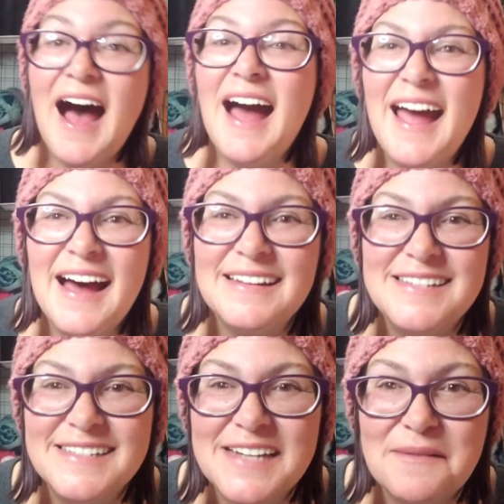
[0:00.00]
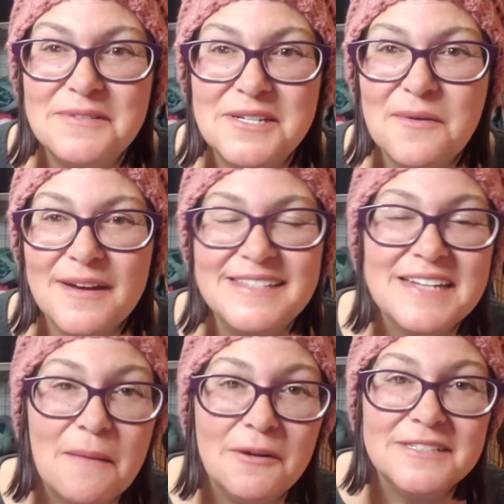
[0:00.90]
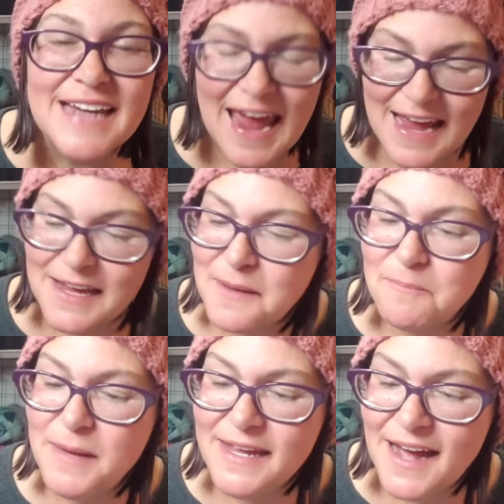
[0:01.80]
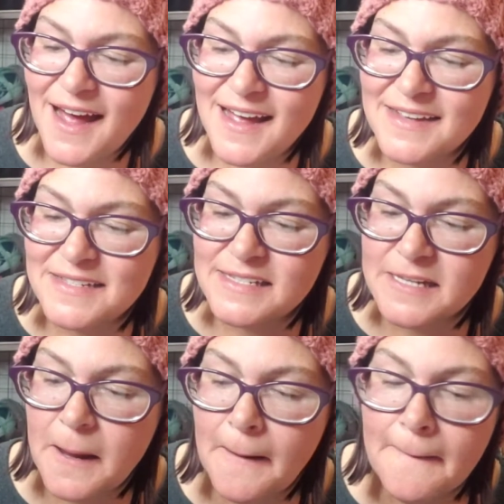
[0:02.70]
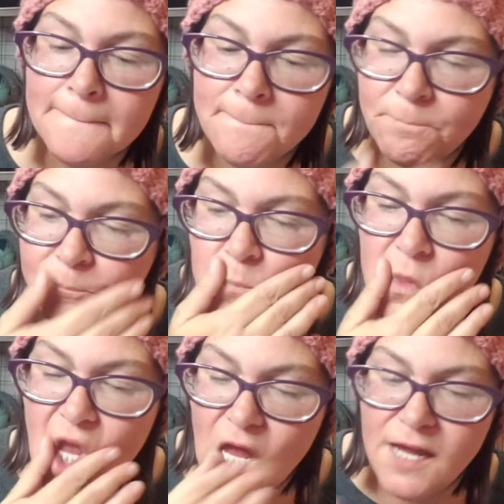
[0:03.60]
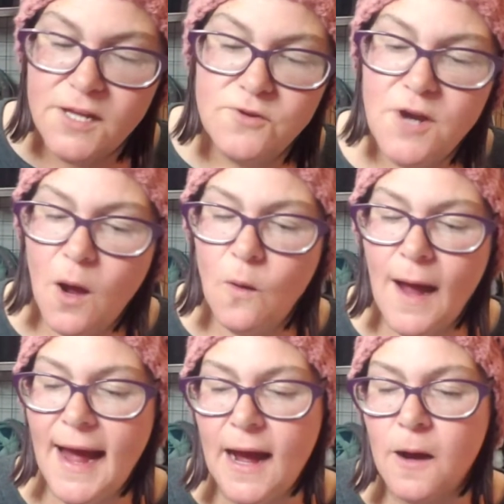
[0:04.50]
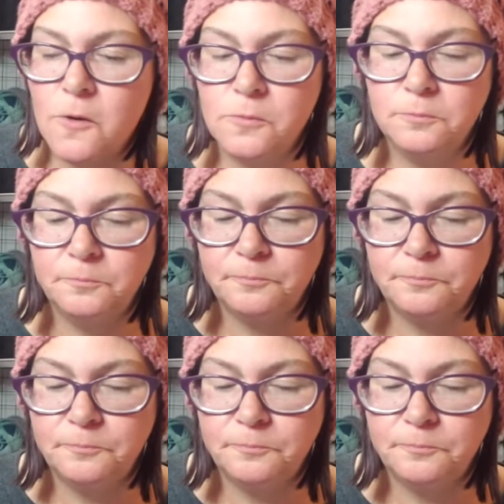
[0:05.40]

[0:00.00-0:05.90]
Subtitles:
I had to do a double take because you know how